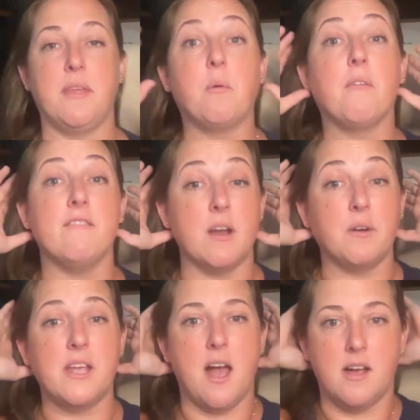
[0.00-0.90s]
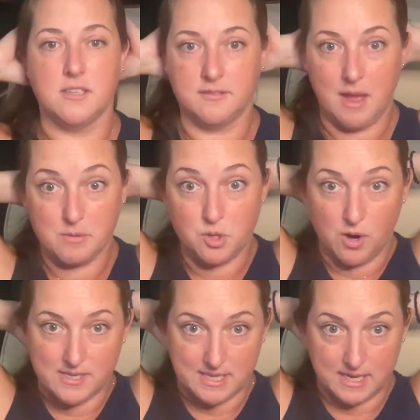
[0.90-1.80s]
they were very young. That was
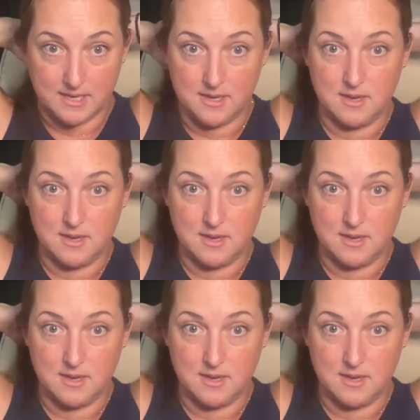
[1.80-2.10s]
crazy.